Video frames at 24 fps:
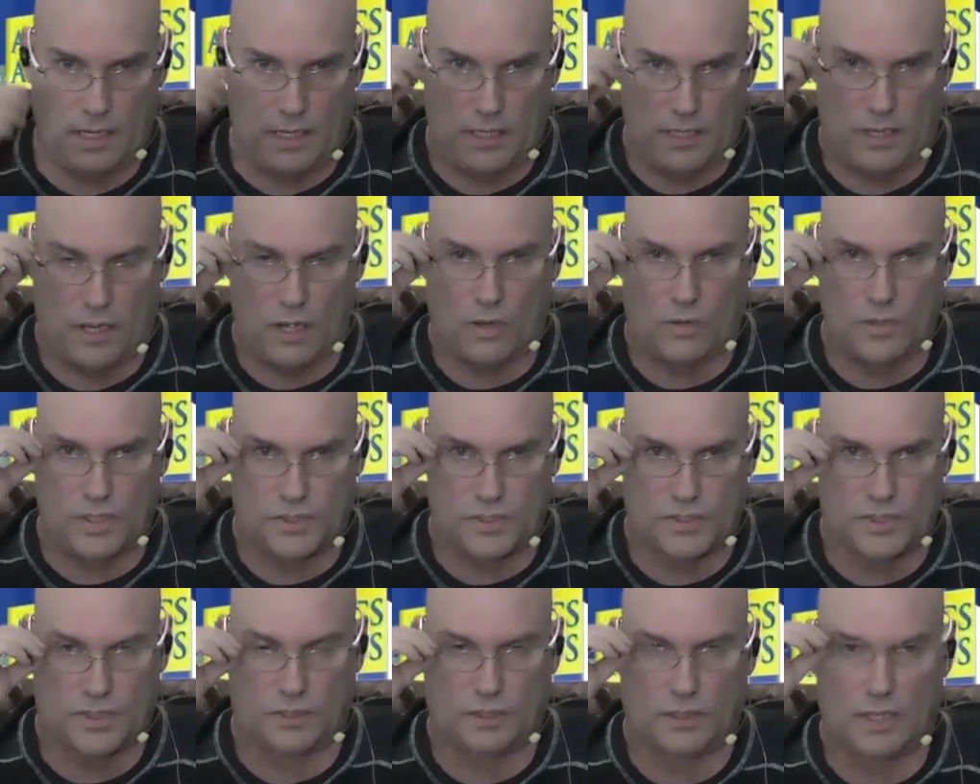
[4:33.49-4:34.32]
You
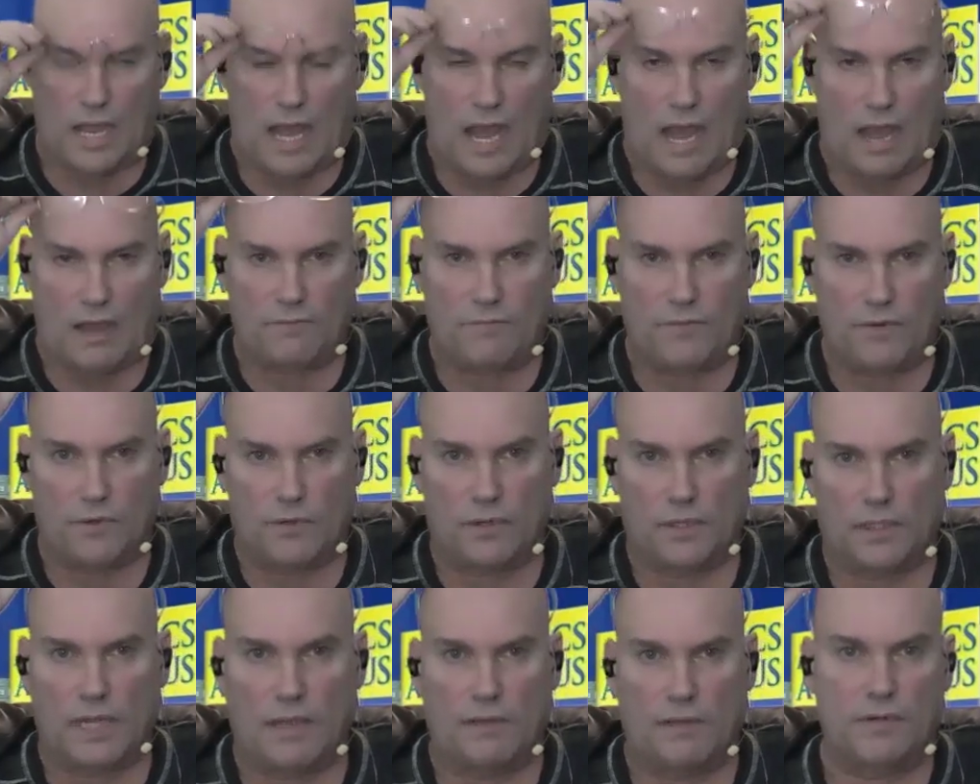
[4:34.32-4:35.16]
still have
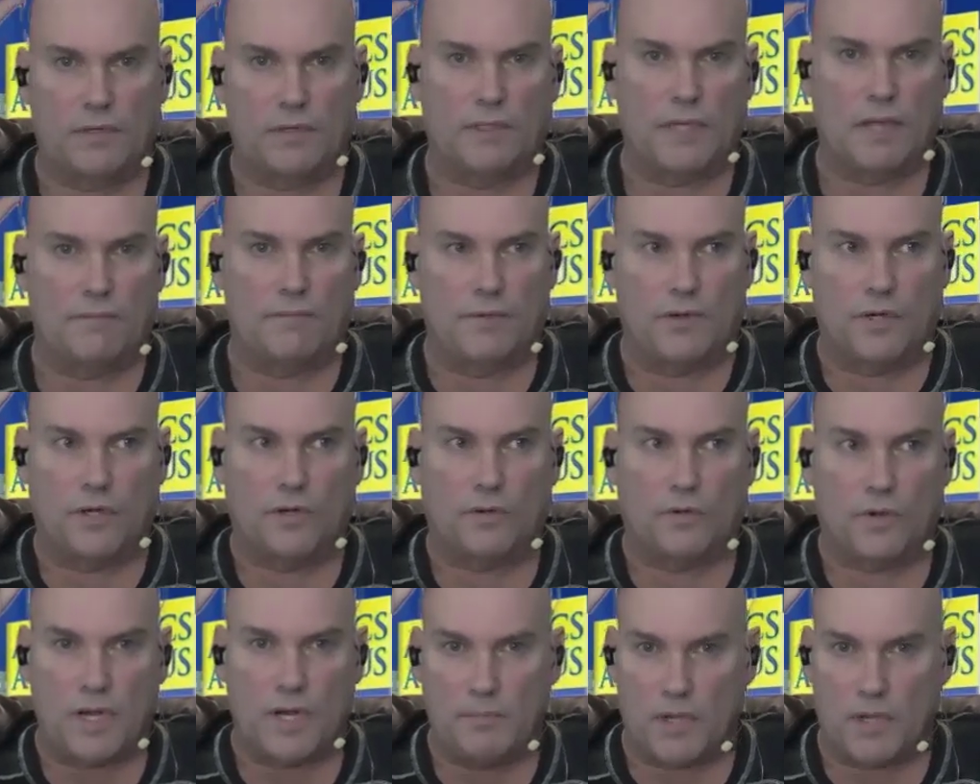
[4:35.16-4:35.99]
your 1111
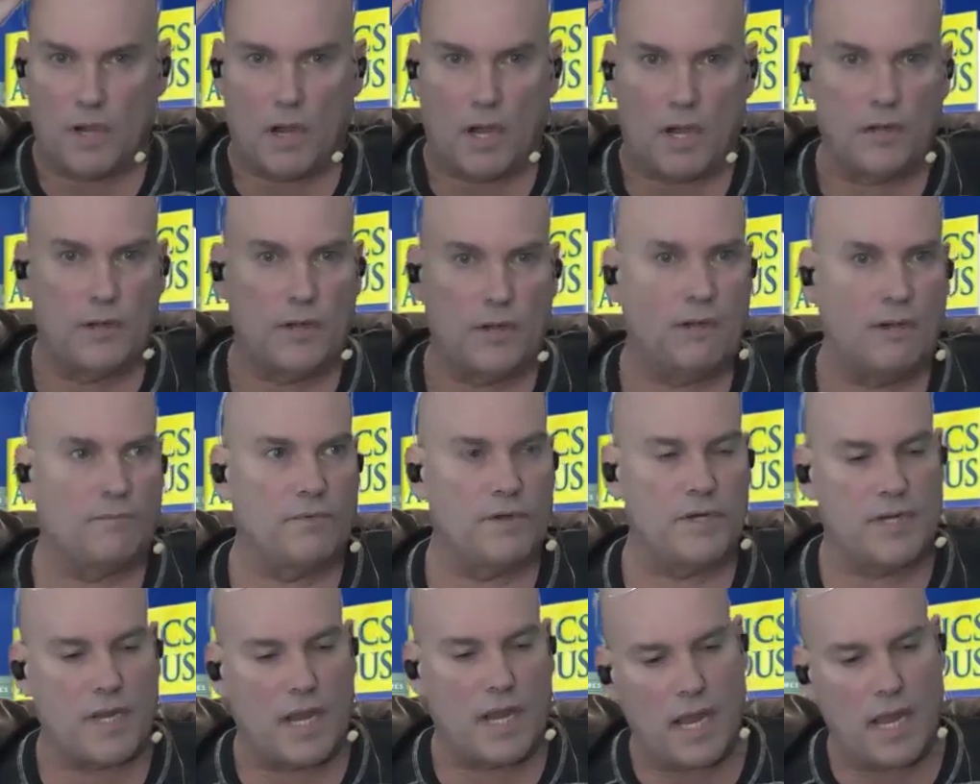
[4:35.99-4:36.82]
agreement honored
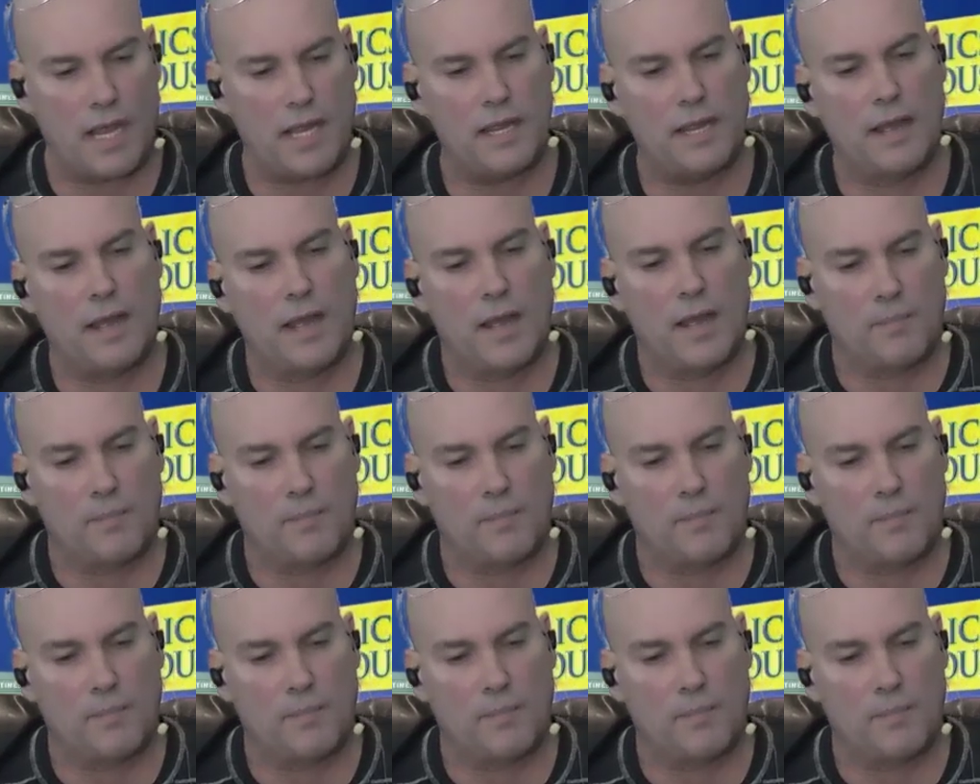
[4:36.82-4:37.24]
every day.